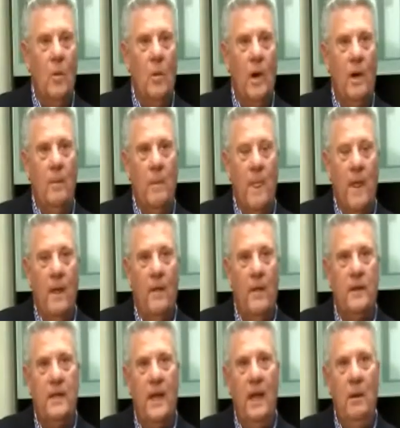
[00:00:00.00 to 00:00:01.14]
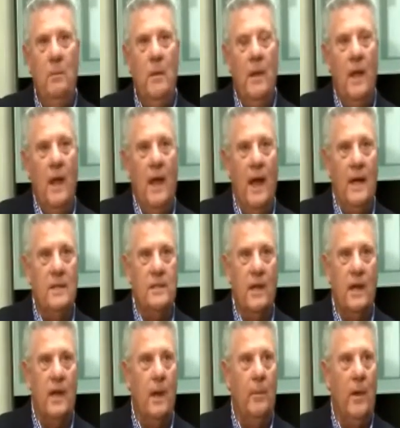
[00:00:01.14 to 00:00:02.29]
Well, the team has
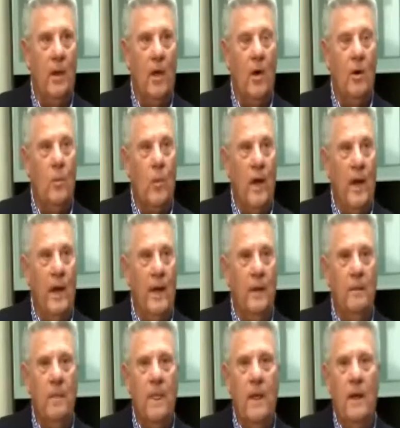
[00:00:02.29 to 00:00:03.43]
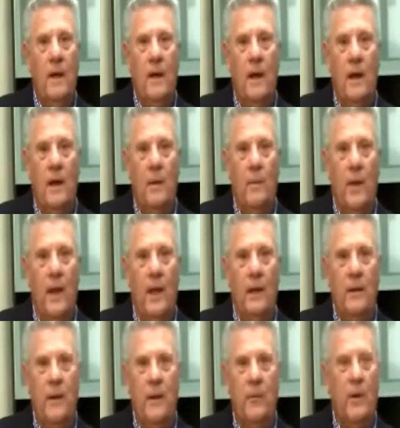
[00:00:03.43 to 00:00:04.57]
uh, come a long way. Uh,
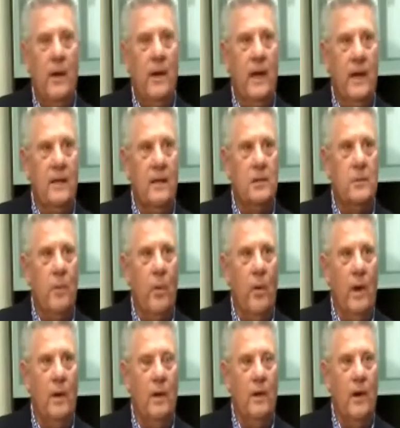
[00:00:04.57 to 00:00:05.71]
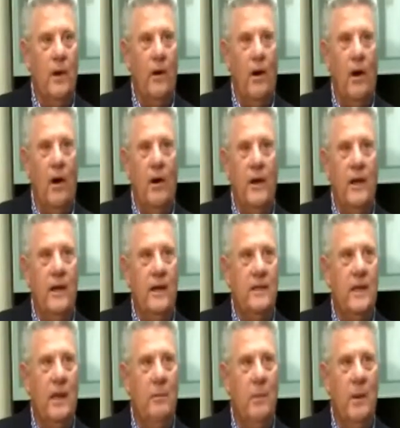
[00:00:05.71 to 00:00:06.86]
and uh, really, at this point, there aren't any
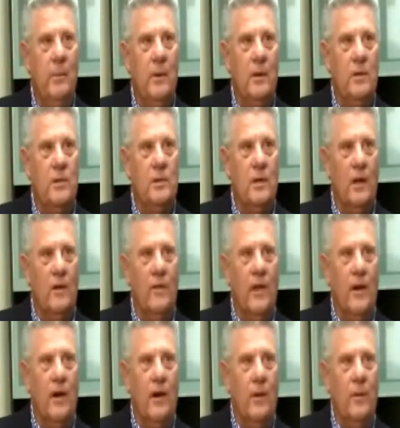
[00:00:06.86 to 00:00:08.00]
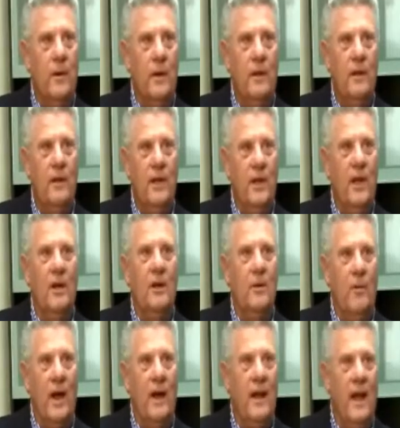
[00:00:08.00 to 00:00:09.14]
team members uh, that are young
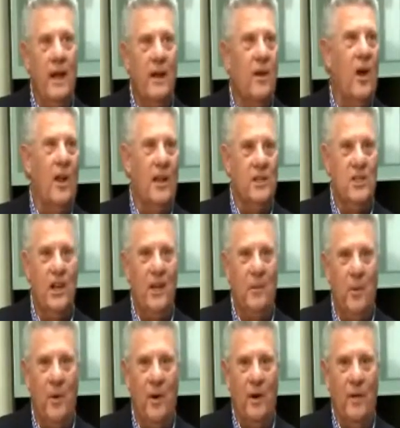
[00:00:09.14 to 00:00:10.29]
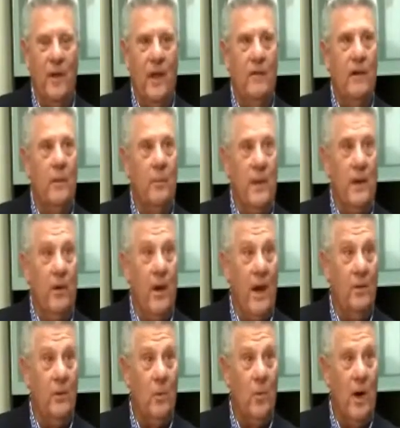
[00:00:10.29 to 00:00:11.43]
right out of college anymore. They've uh, been
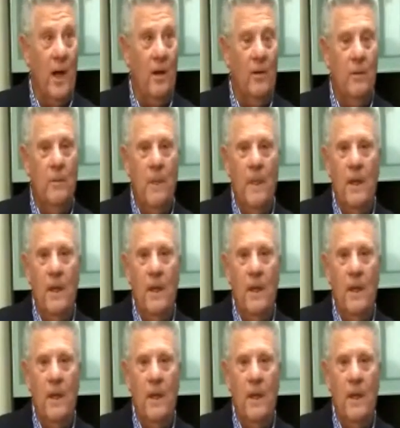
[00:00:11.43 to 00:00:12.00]
around a while.